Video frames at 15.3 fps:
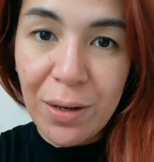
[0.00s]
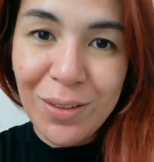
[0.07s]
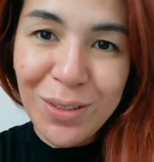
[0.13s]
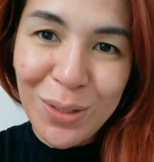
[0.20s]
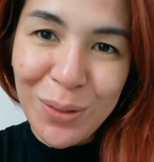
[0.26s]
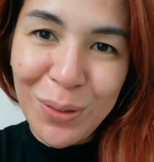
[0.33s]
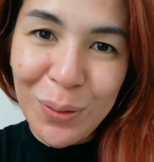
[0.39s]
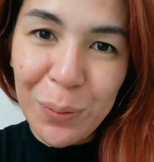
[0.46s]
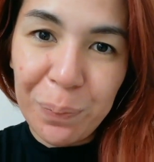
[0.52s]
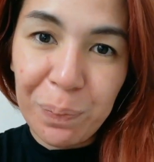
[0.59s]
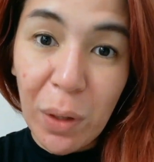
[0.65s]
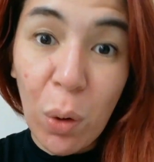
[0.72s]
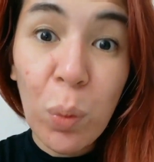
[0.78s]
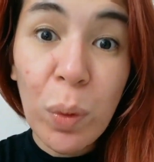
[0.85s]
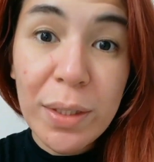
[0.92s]
so
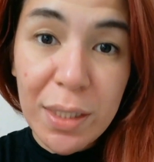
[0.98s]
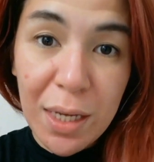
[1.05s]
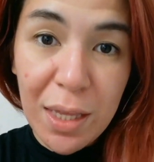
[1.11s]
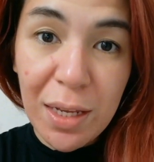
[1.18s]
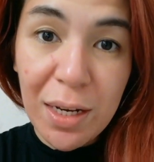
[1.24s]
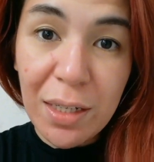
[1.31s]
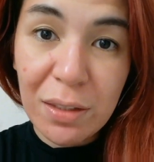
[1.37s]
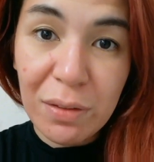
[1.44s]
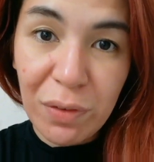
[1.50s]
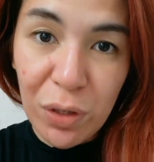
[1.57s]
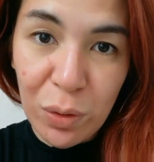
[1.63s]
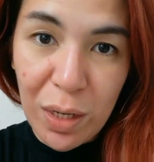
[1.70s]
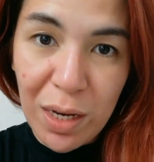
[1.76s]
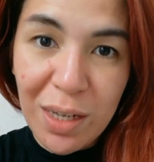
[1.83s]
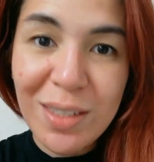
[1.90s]
we'll see in the next few
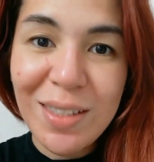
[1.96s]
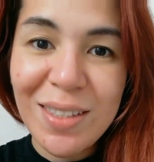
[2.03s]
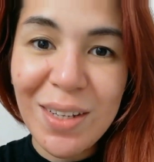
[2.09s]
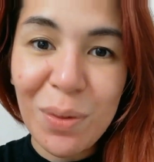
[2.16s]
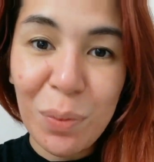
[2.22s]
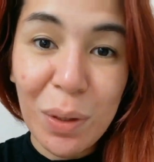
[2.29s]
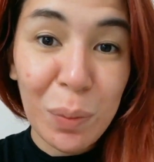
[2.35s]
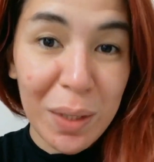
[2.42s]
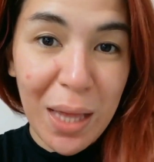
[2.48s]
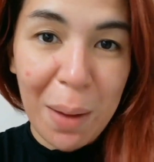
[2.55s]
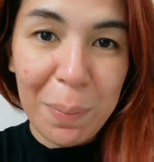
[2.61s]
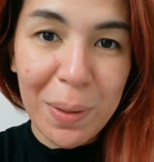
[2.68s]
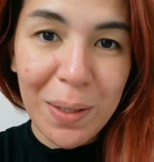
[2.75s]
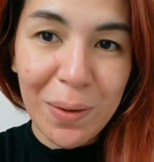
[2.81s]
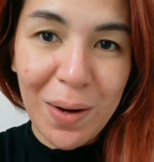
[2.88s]
days what will happen,
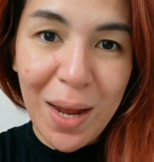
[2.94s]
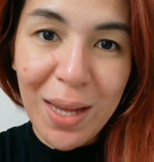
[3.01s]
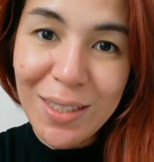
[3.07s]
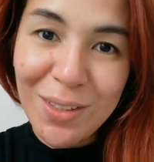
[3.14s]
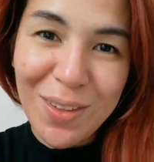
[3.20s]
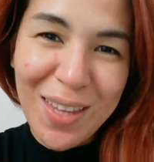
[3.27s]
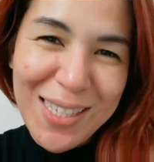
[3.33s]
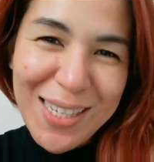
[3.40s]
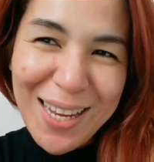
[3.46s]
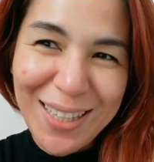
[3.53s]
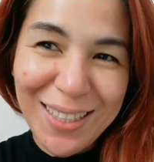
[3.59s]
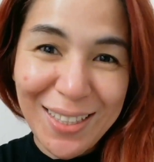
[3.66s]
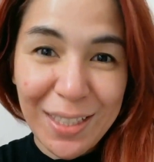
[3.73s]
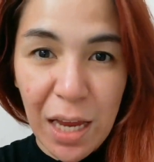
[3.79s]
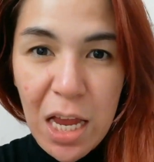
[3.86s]
alright? So that's it.
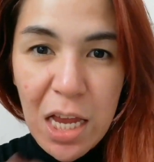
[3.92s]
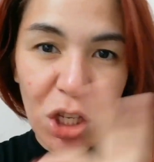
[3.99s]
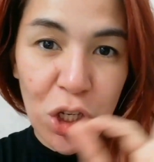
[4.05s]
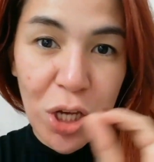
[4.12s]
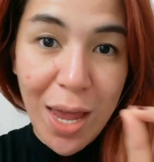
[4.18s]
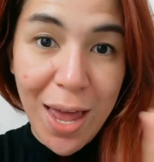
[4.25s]
Ciao!